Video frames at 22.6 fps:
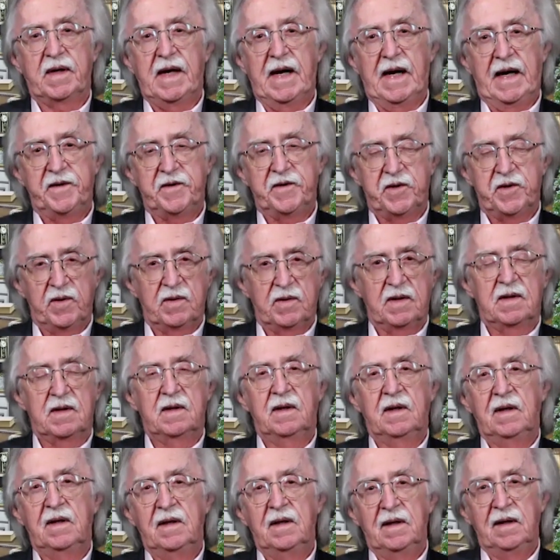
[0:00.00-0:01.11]
cash, you can
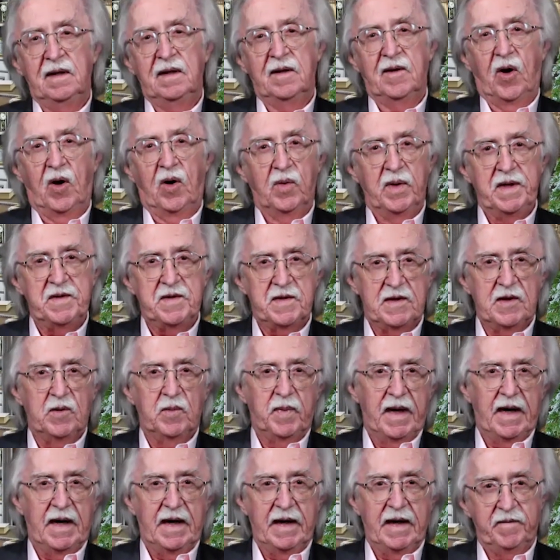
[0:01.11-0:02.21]
always still
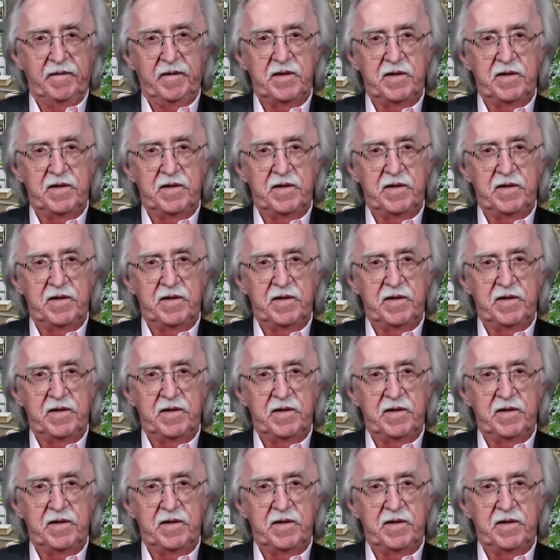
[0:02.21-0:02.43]
buy a few